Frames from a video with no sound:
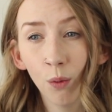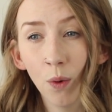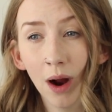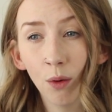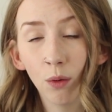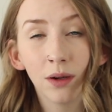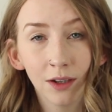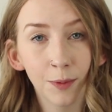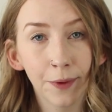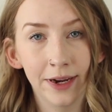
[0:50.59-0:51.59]
well,
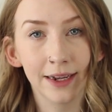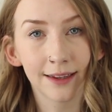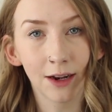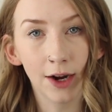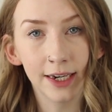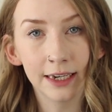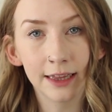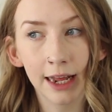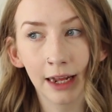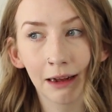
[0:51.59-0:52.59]
to be honest, I did
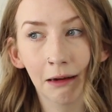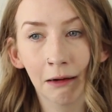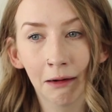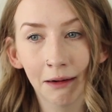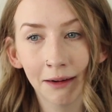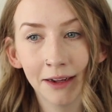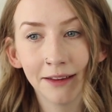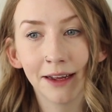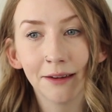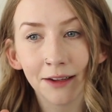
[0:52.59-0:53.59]
think, oh,
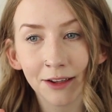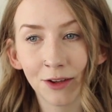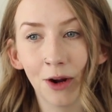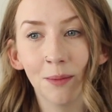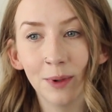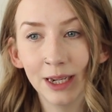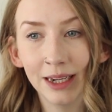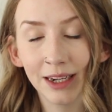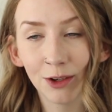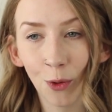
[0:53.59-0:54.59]
there are so
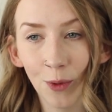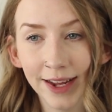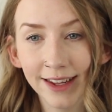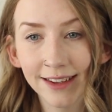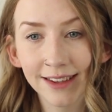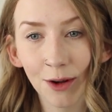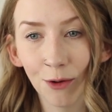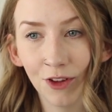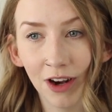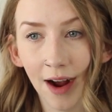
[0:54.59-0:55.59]
many toys
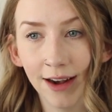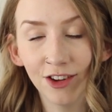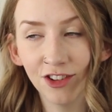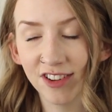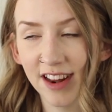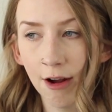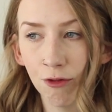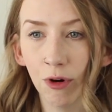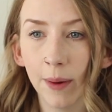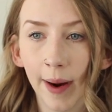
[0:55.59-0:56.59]
of Delilah's just
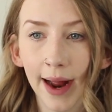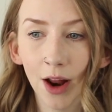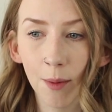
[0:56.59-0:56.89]
everywhere.